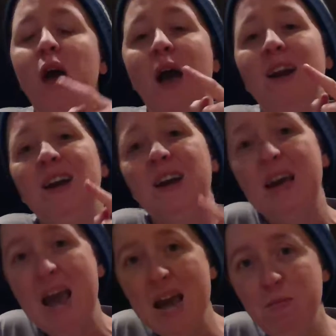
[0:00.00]
And in
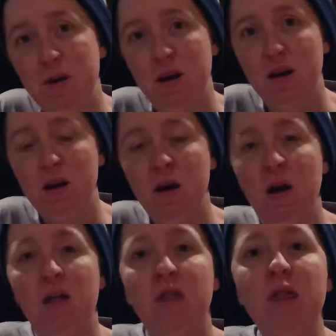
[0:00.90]
gaming,
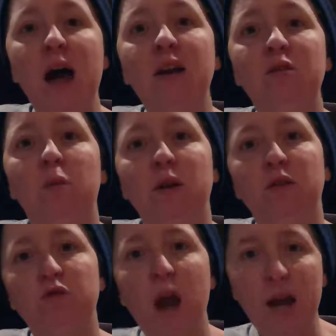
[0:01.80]
that is what the
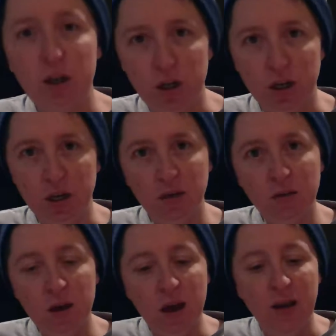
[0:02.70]
strategy
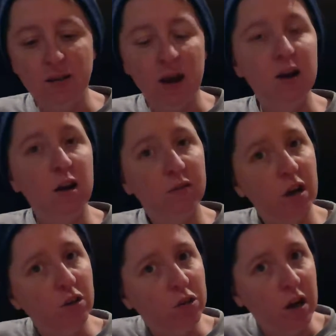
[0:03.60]
is. It's not enough to
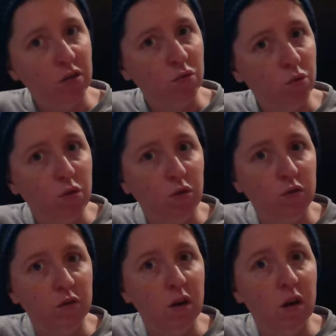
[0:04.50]
understand the rules.